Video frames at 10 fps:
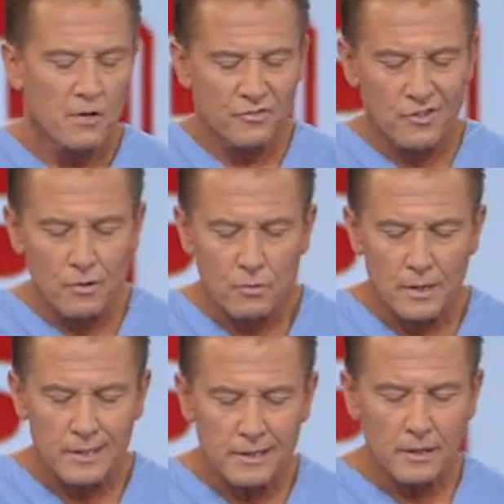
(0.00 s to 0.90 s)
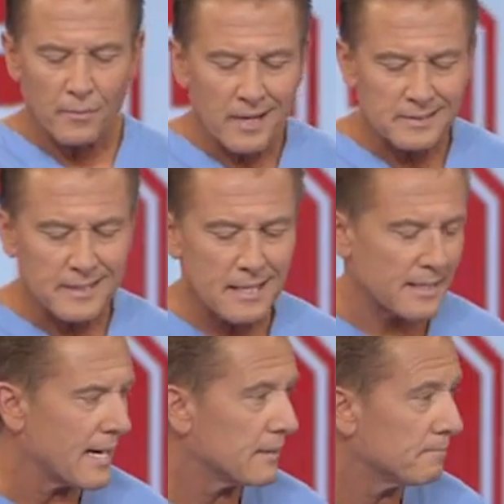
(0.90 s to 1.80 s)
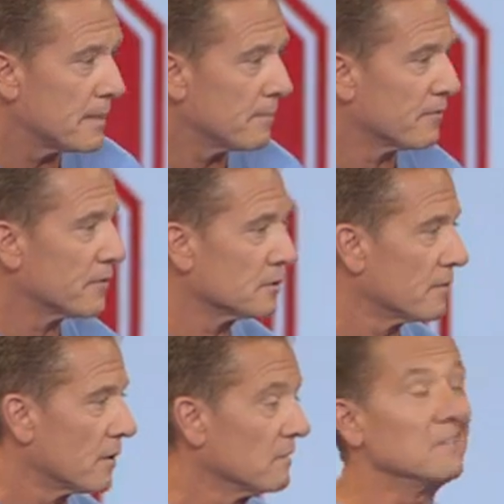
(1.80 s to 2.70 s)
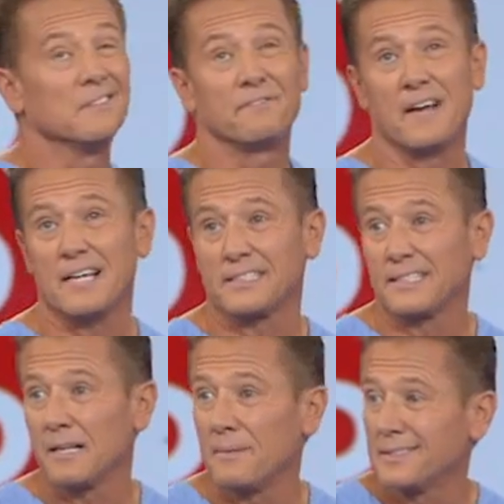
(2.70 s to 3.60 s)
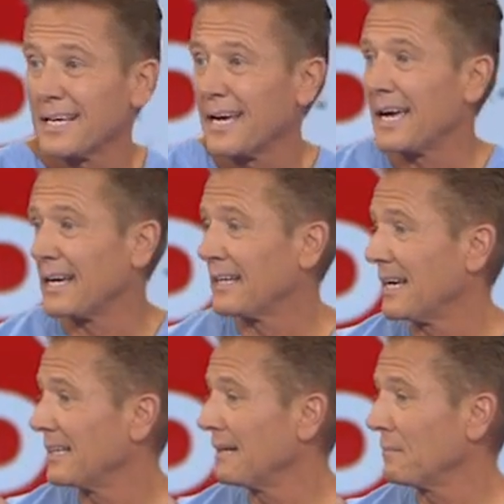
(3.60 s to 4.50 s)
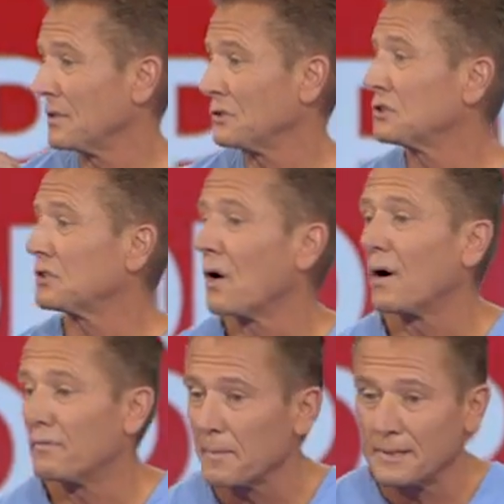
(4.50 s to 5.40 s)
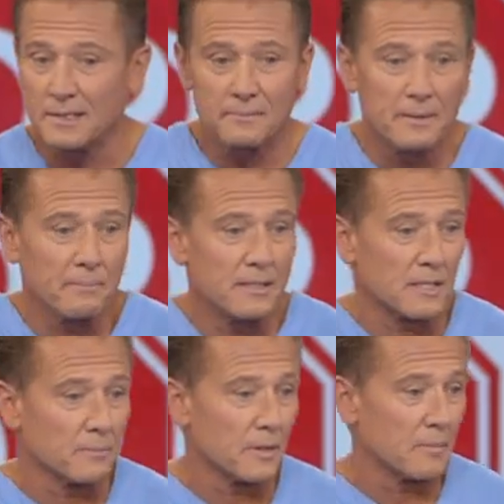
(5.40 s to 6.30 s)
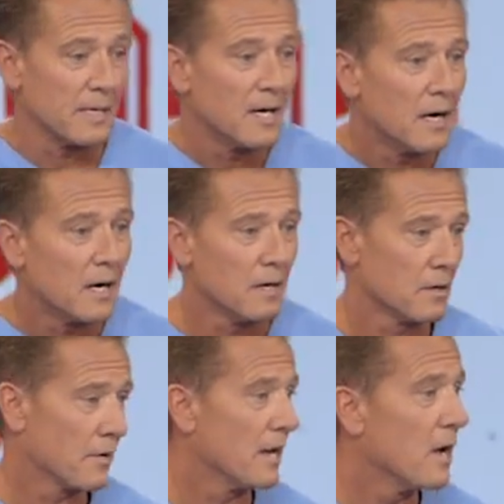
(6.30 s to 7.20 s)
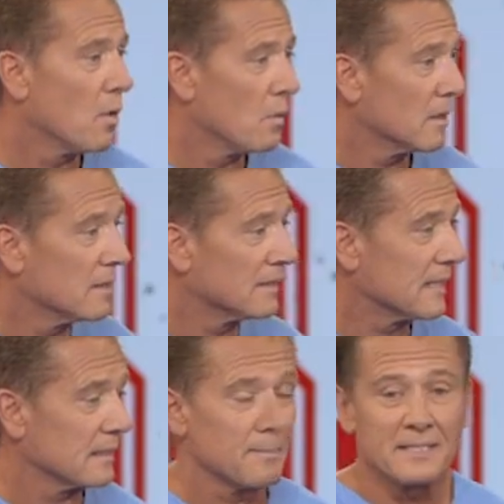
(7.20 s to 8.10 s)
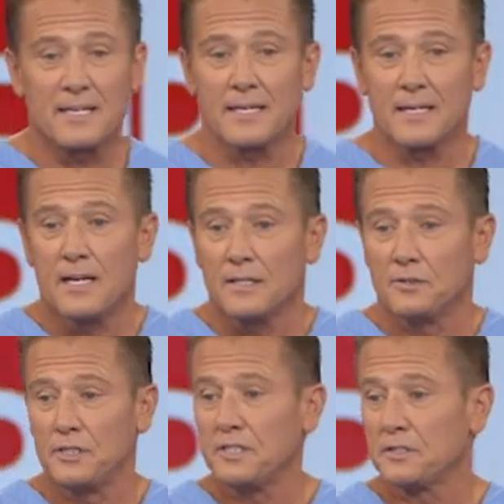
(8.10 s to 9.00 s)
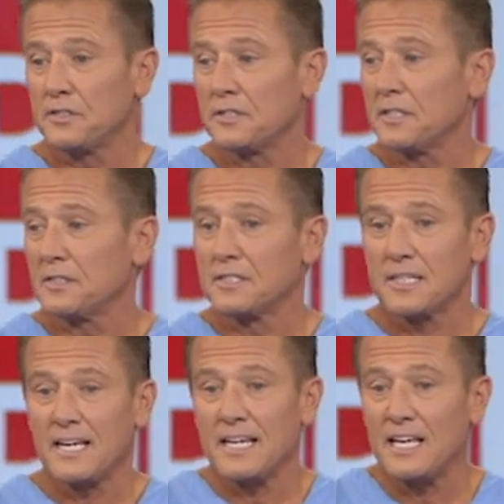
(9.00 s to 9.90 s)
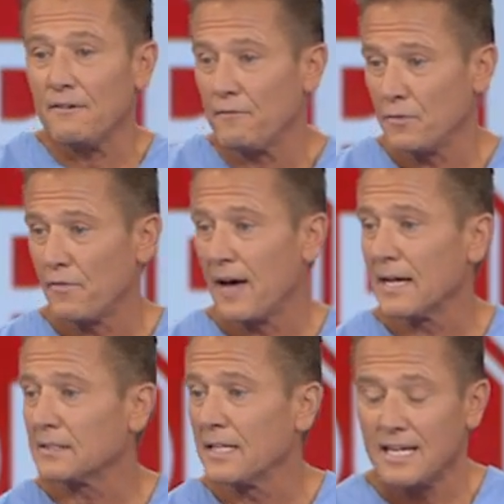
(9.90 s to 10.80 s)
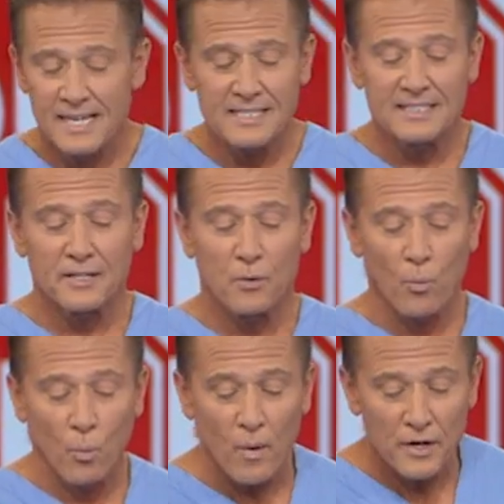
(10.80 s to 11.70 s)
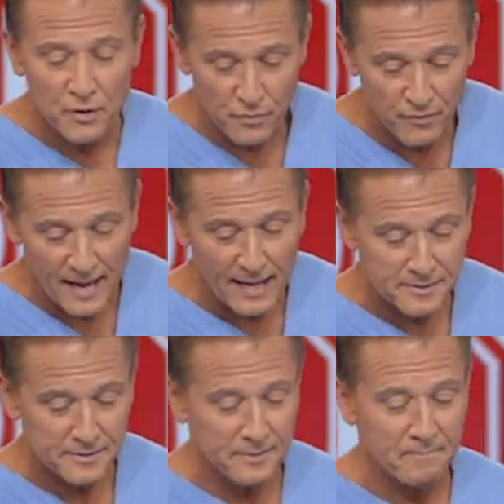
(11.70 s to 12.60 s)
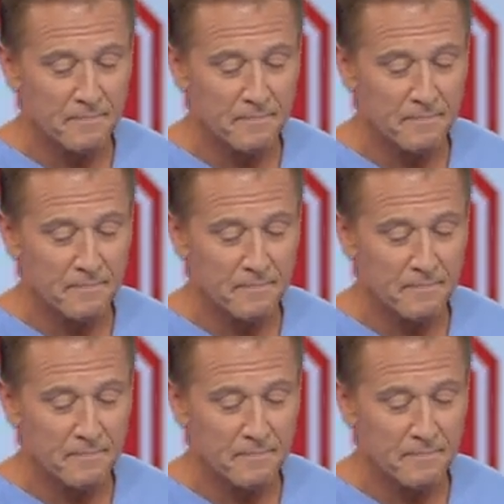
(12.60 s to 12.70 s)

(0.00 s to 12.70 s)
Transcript: So, you know, when I say that, people first of all go, oh, fasting. That means I'm going to starve. It means I'm going to be hungry. Well, let me tell you, Jesus didn't say if you fast. He said when you fast.